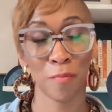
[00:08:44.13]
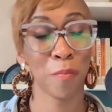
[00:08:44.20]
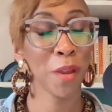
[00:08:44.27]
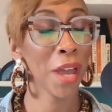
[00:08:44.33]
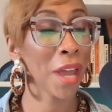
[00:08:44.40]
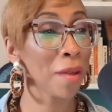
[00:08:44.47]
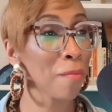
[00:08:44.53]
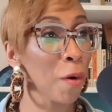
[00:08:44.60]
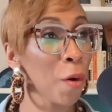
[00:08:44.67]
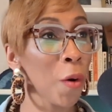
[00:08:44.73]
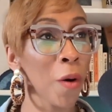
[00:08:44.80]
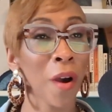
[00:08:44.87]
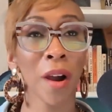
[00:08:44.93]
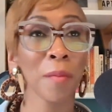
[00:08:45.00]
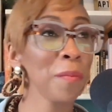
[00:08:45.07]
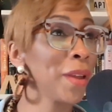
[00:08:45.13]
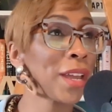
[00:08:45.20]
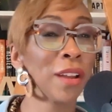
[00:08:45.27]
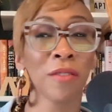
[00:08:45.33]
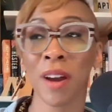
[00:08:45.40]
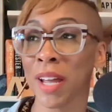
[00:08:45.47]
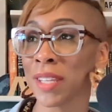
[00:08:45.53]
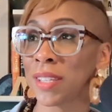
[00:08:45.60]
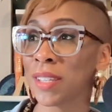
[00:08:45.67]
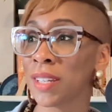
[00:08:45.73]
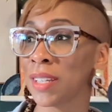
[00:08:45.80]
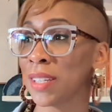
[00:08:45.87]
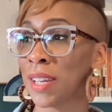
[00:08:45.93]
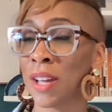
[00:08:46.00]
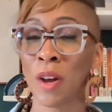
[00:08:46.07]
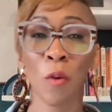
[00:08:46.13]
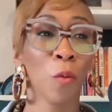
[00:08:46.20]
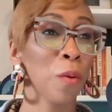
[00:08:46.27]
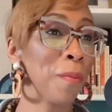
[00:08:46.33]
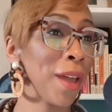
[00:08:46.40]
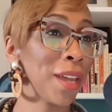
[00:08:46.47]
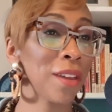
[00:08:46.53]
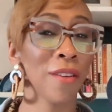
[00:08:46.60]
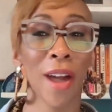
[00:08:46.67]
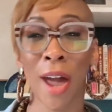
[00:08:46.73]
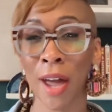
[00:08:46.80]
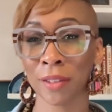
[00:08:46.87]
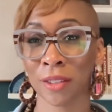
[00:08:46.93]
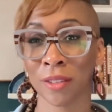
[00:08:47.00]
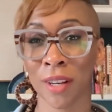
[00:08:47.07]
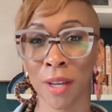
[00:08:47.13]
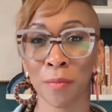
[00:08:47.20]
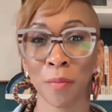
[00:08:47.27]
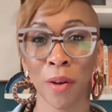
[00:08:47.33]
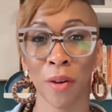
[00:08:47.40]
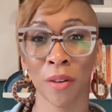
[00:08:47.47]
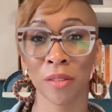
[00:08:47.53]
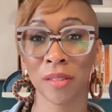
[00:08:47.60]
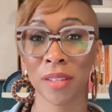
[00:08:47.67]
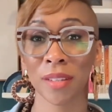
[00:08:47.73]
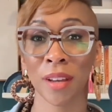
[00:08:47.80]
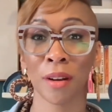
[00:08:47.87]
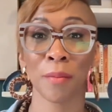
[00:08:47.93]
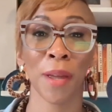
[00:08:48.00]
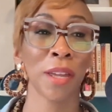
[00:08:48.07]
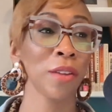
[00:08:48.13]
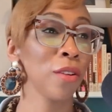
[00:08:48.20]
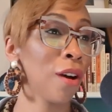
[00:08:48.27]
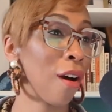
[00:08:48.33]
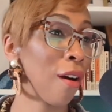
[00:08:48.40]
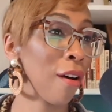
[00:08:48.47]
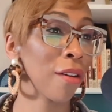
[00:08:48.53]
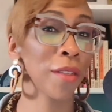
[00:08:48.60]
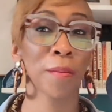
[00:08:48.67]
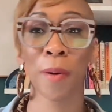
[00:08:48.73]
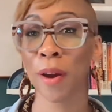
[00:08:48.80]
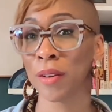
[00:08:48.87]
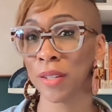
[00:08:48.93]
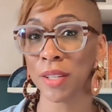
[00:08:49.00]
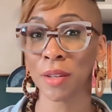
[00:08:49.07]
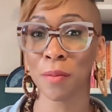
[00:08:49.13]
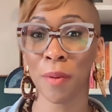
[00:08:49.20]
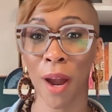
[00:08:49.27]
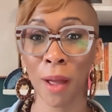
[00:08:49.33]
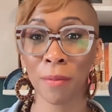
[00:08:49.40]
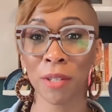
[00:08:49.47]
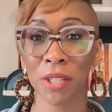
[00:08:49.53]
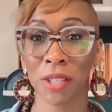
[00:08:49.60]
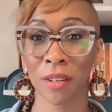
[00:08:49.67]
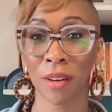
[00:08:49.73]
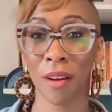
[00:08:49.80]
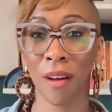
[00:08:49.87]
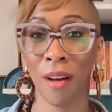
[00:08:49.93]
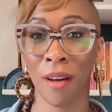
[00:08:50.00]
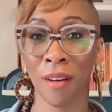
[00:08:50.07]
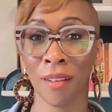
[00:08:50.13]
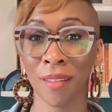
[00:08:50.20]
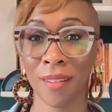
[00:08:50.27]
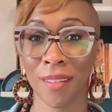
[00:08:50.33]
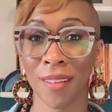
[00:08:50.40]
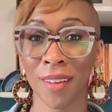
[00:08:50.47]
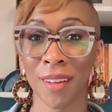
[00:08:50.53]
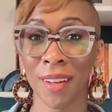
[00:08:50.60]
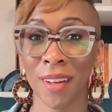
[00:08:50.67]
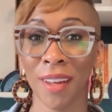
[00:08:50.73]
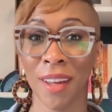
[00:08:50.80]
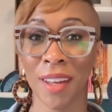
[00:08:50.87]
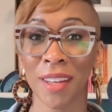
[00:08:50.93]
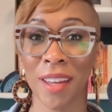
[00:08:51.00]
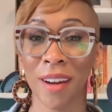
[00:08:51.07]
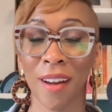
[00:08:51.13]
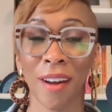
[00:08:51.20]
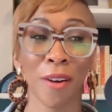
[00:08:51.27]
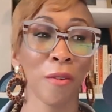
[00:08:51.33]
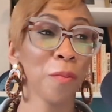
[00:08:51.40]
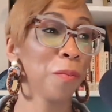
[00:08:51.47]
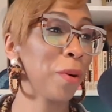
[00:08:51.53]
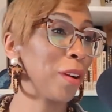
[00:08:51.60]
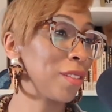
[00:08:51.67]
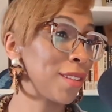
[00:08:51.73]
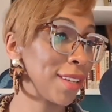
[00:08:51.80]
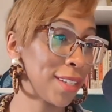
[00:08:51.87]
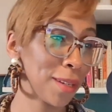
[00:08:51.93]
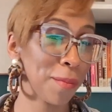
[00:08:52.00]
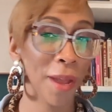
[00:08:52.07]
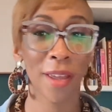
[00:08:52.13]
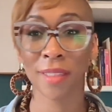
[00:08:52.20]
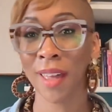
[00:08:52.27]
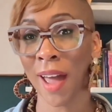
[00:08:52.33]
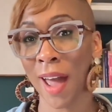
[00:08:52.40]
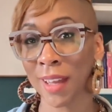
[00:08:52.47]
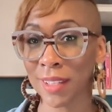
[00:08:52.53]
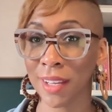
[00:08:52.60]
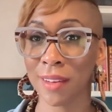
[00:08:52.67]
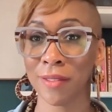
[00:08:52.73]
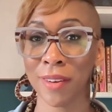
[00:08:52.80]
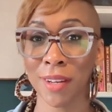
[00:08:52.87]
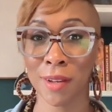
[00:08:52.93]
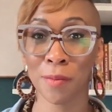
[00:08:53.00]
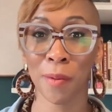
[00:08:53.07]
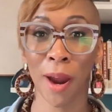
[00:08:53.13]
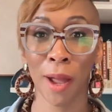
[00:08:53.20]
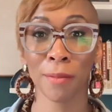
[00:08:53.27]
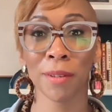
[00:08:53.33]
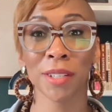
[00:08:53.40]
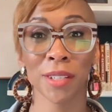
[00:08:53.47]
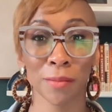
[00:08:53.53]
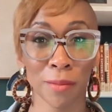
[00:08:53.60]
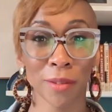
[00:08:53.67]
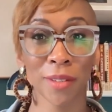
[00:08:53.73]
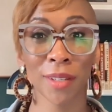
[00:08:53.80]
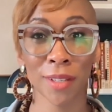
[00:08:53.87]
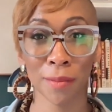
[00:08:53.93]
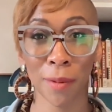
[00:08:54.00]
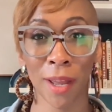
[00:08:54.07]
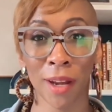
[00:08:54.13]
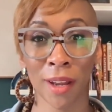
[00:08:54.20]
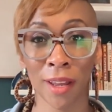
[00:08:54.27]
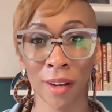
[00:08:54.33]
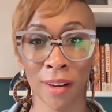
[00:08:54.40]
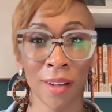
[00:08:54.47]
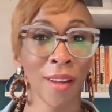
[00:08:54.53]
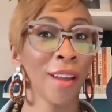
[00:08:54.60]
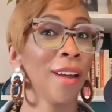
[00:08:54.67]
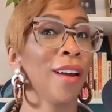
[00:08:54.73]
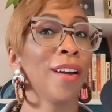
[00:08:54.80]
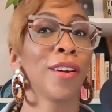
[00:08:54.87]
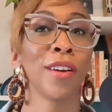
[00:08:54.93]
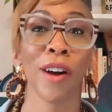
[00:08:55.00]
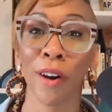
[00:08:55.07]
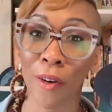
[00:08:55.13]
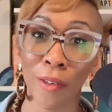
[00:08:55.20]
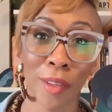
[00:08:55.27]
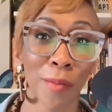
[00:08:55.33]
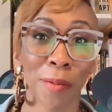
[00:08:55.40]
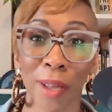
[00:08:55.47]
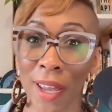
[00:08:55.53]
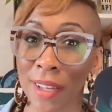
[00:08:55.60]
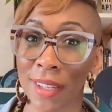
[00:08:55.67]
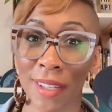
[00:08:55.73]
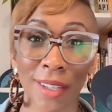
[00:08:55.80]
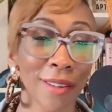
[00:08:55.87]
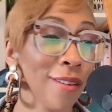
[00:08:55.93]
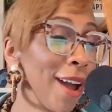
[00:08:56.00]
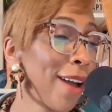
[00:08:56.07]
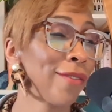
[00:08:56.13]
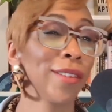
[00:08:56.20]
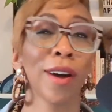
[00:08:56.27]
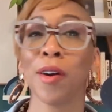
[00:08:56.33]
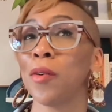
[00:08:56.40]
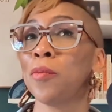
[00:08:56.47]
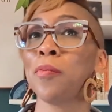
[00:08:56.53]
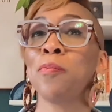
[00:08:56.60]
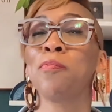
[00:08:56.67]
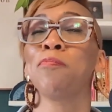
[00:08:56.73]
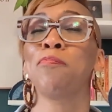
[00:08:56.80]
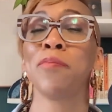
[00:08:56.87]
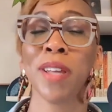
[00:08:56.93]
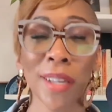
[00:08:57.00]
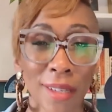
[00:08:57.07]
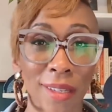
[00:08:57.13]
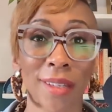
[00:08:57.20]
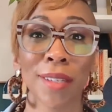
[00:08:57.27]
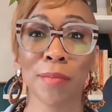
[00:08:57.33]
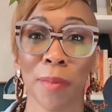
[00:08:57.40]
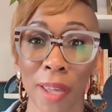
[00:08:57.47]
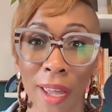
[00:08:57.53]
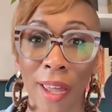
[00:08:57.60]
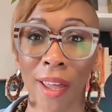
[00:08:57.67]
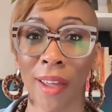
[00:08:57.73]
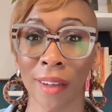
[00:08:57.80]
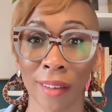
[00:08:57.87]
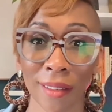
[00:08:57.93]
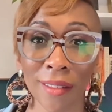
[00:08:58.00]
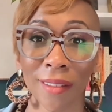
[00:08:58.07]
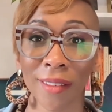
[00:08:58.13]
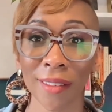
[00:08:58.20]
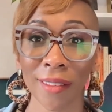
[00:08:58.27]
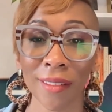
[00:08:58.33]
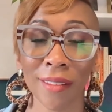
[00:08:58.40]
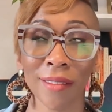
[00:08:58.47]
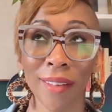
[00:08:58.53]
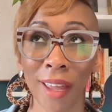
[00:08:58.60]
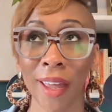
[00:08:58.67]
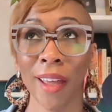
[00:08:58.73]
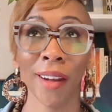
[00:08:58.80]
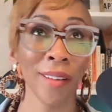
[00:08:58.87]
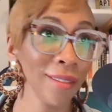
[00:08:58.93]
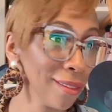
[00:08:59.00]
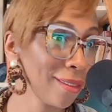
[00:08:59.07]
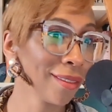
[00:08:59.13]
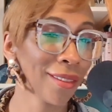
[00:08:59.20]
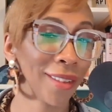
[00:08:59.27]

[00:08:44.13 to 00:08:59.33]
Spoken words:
Being bored, being restless will make you act on impulse. It'll make you call the person you probably shouldn't call. Participate in the activity you probably shouldn't participate in, go the places you have no business being in,